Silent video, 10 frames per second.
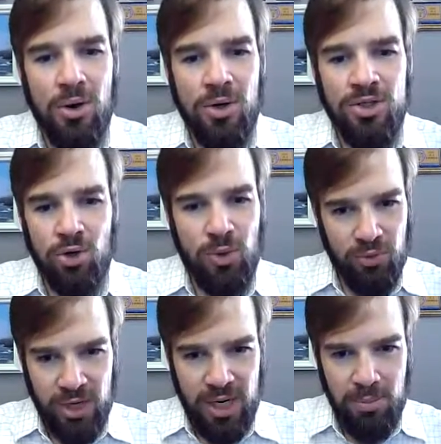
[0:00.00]
So when
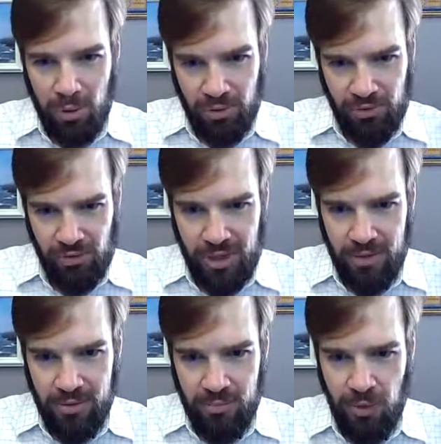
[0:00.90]
reading poetry,
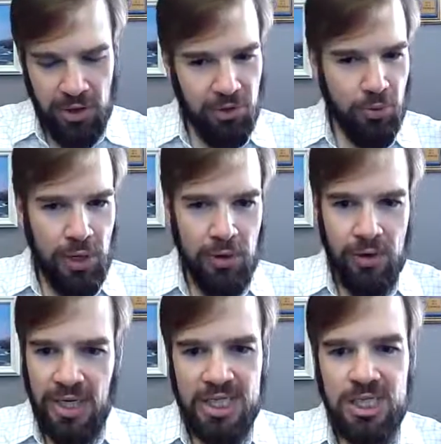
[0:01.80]
whether we're
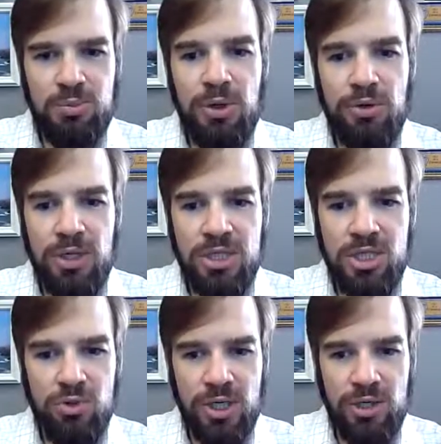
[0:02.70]
an
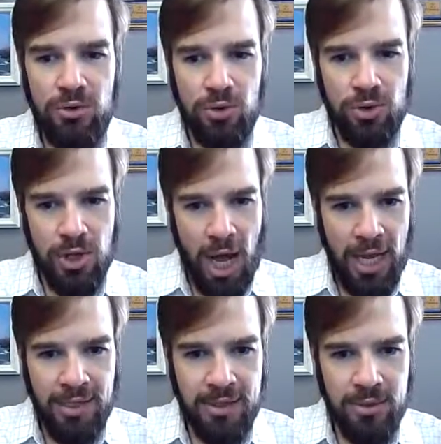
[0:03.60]
experienced reader or
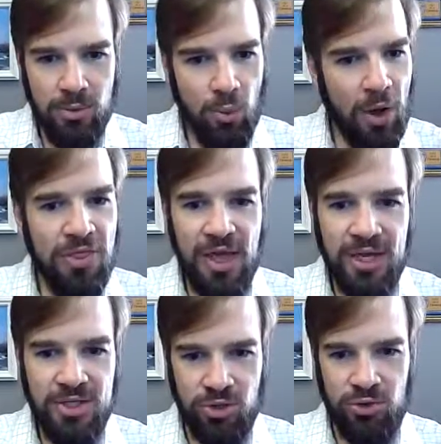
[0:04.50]
not, one thing
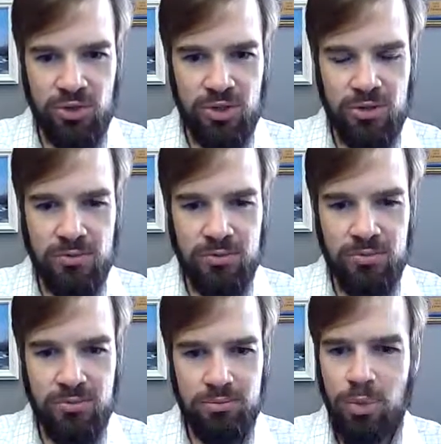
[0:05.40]
is certain.
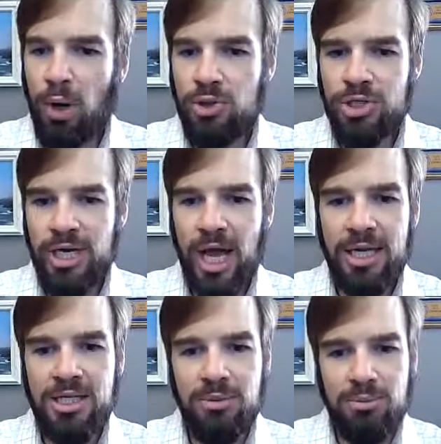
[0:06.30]
Poetry
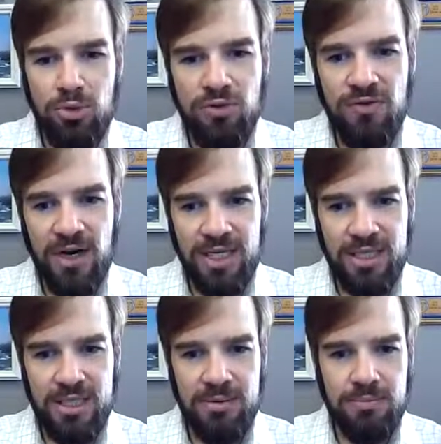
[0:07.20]
ought to move
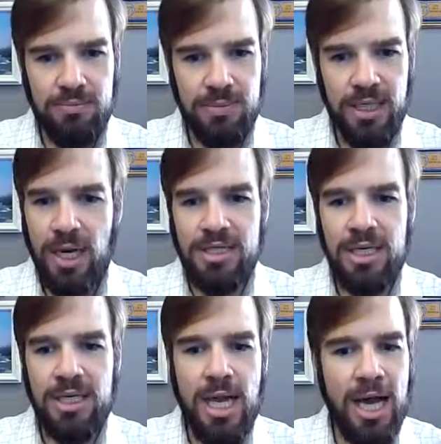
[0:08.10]
us. It ought to
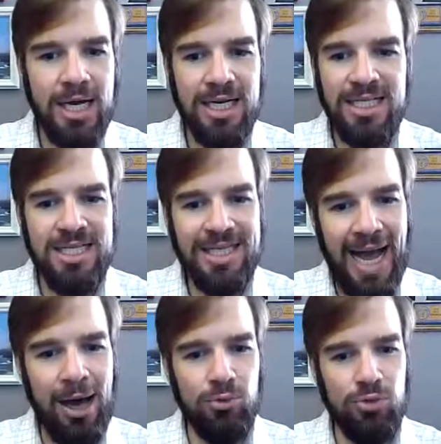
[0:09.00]
knock us
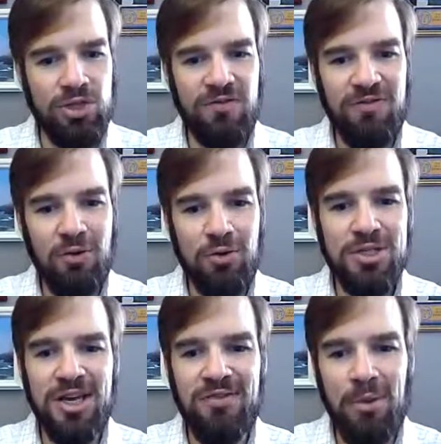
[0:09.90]
down with the
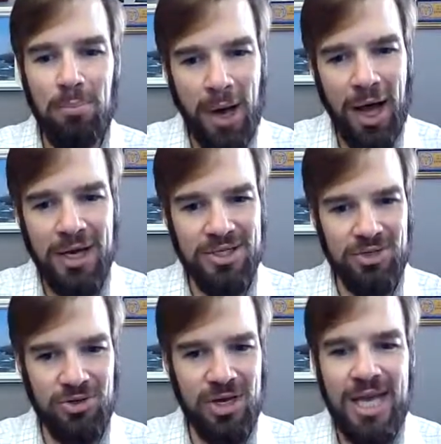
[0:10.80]
force of a
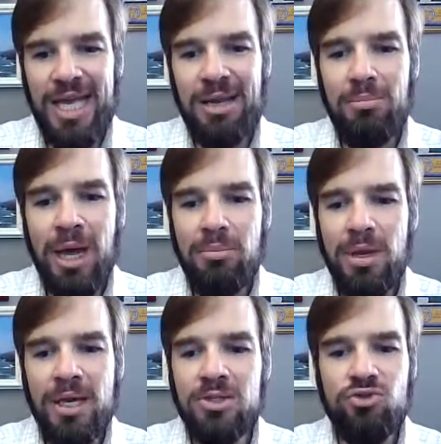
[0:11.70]
boxer. It might
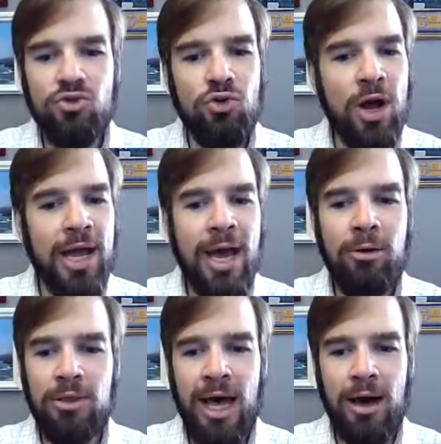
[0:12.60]
make us cry
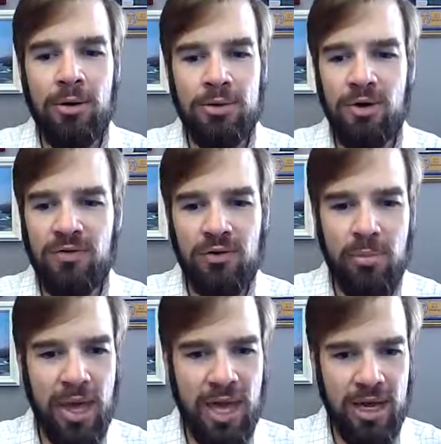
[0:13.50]
out loud over a
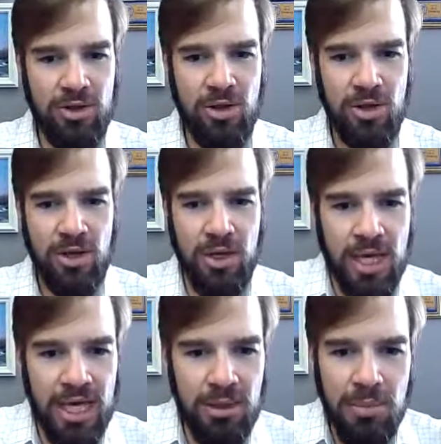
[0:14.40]
page.
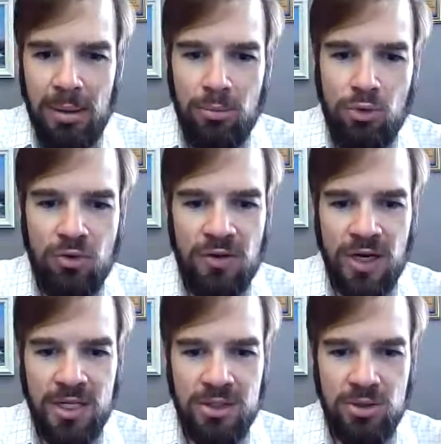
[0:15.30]
It may move
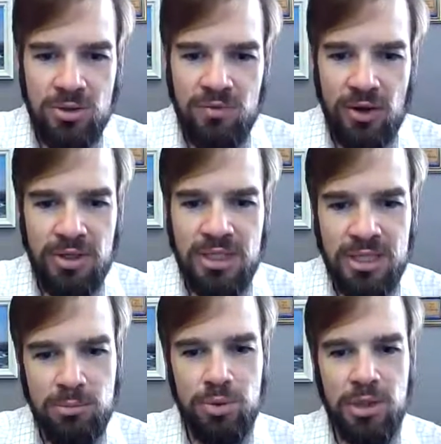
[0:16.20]
us to very
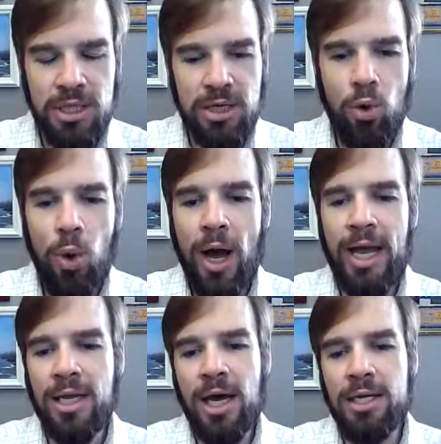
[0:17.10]
simple and
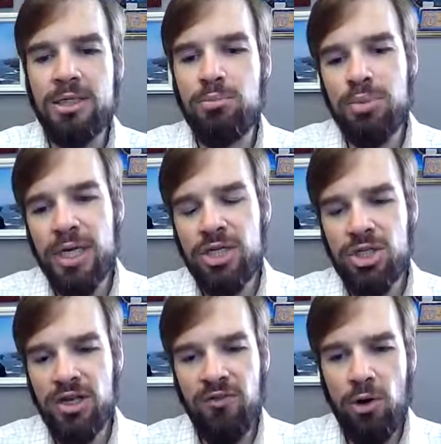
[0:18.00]
quiet
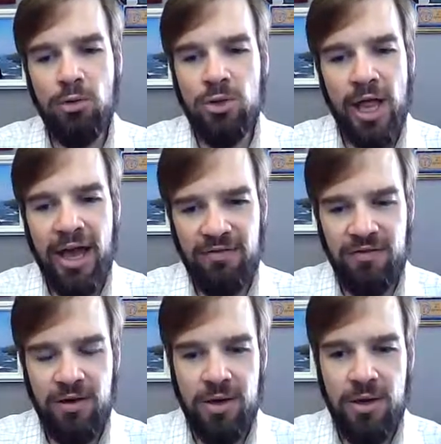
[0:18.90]
contemplation of our own
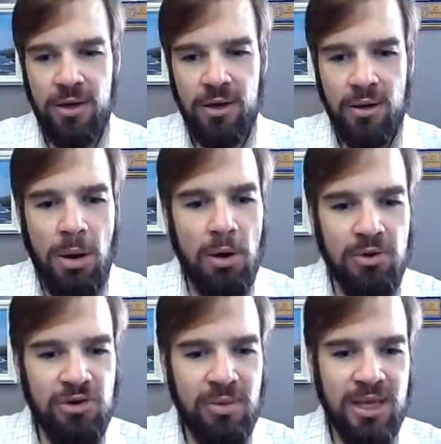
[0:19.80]
life.
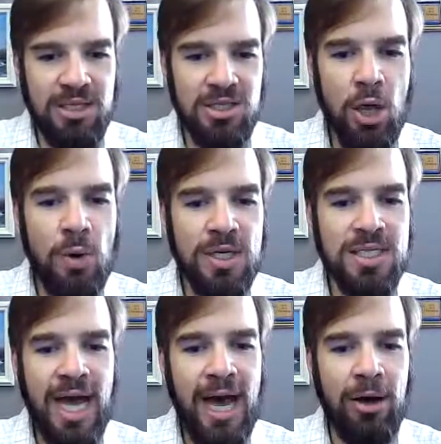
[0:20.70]
Poetry may slow us
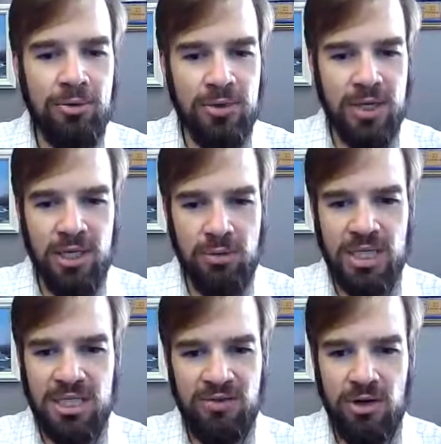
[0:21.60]
down in the
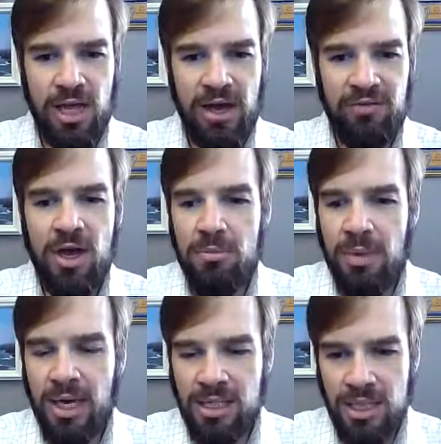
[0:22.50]
rest of our life,
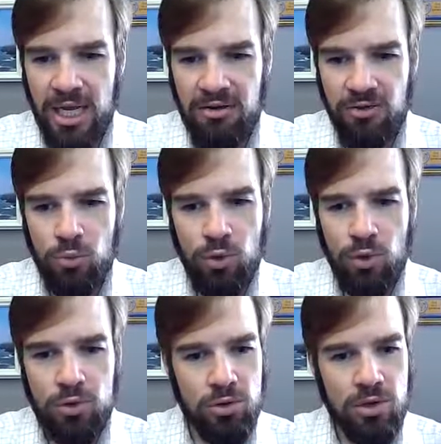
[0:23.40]
make us late for
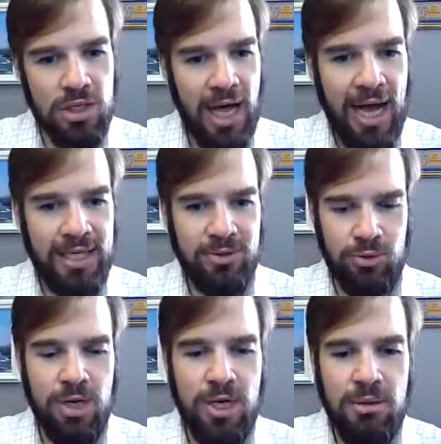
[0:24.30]
work or class
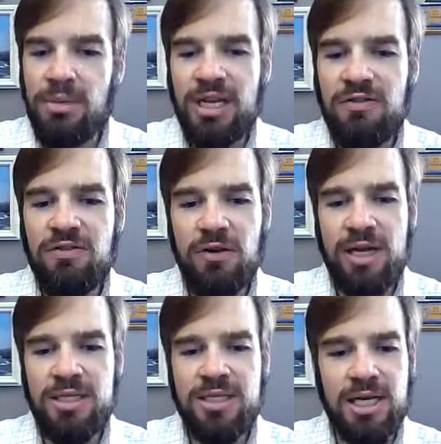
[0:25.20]
or meeting
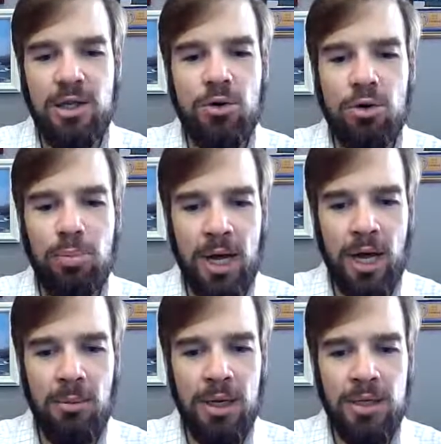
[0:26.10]
friends at a local
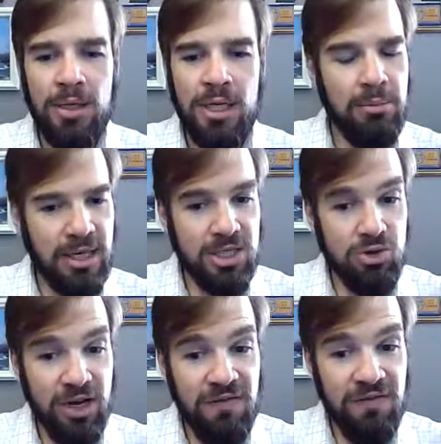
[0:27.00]
pub. It might
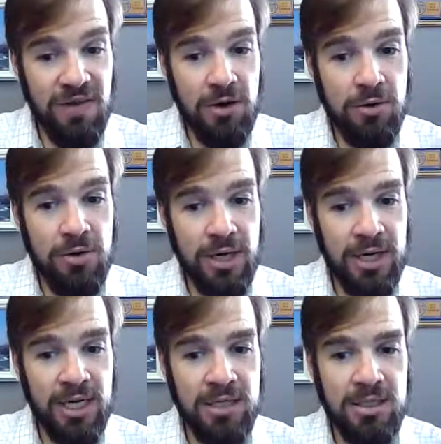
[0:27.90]
strike fear in
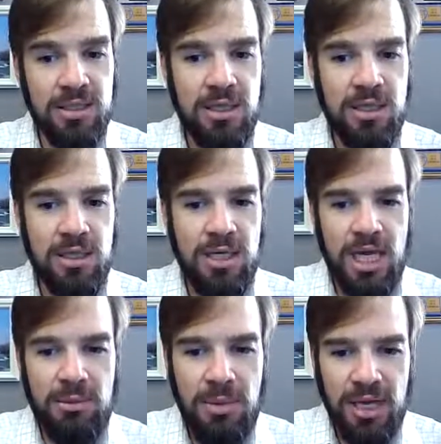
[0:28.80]
us.
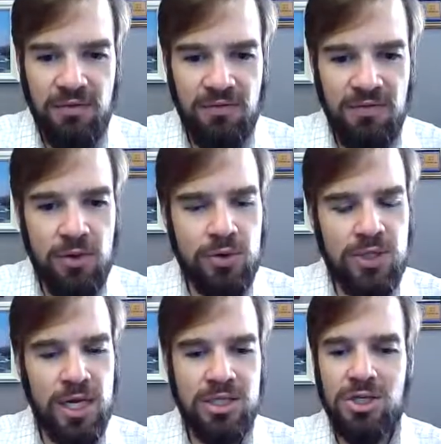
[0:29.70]
It may confuse
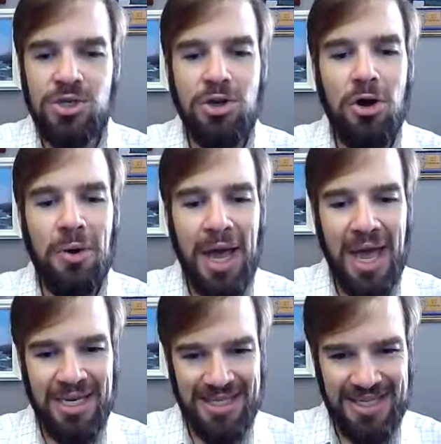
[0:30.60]
us to no
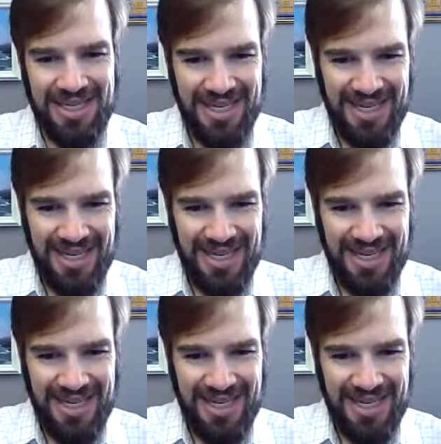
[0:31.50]
end.